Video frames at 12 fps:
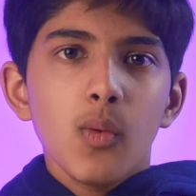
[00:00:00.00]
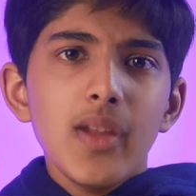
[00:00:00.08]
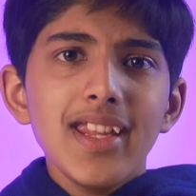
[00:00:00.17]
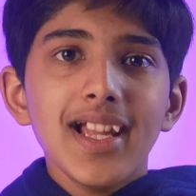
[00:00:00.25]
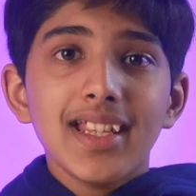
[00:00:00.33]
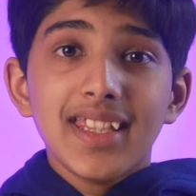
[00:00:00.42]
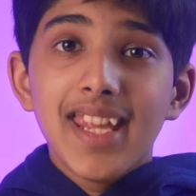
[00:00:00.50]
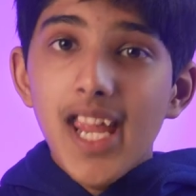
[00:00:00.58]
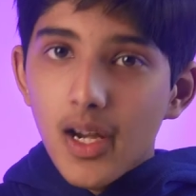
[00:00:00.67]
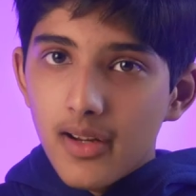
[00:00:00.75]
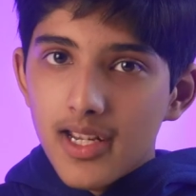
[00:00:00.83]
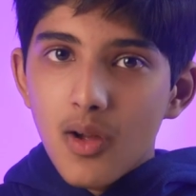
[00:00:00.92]
we get
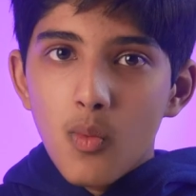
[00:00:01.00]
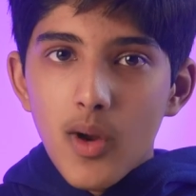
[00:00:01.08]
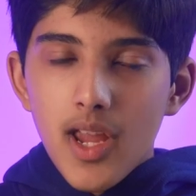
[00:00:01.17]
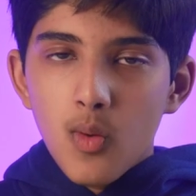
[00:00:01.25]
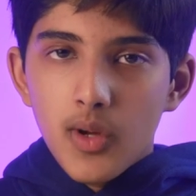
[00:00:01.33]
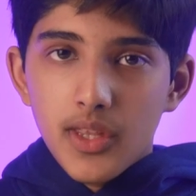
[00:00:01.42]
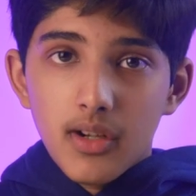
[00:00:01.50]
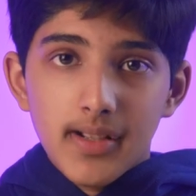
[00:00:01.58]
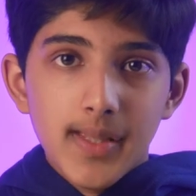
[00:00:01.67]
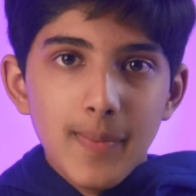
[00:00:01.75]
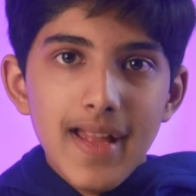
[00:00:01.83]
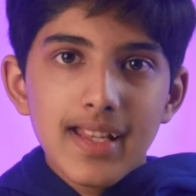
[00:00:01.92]
carried away with our
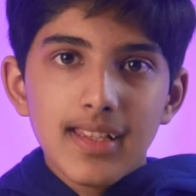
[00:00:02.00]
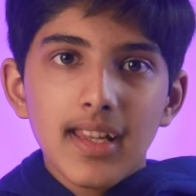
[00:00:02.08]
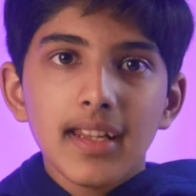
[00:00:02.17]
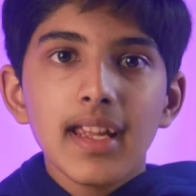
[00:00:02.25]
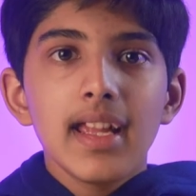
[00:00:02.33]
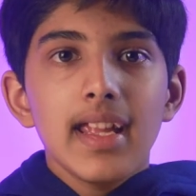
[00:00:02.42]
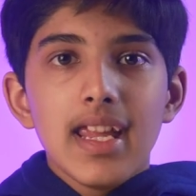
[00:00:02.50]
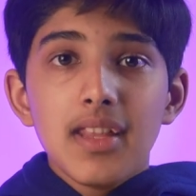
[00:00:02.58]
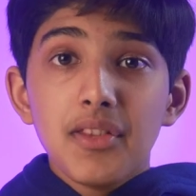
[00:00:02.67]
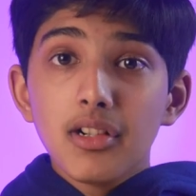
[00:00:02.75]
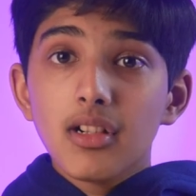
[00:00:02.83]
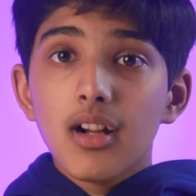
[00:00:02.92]
spending,
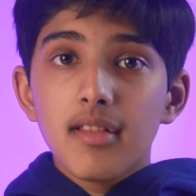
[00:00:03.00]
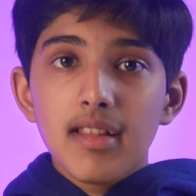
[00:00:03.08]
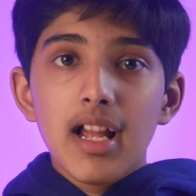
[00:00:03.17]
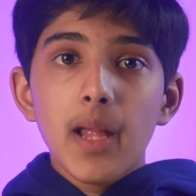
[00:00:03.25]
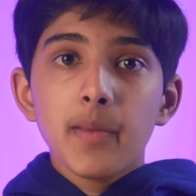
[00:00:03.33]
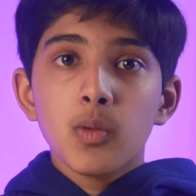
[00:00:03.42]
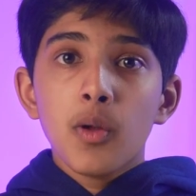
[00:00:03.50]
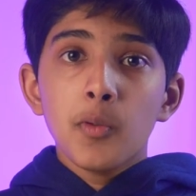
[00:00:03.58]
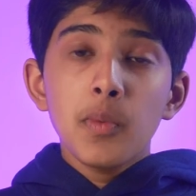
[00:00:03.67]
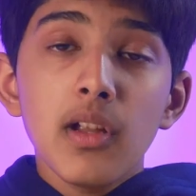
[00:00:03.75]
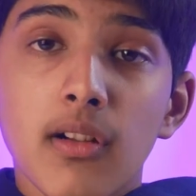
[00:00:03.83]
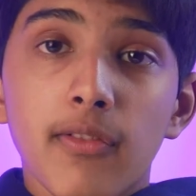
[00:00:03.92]
and there are times
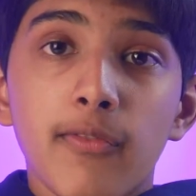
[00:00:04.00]
when we are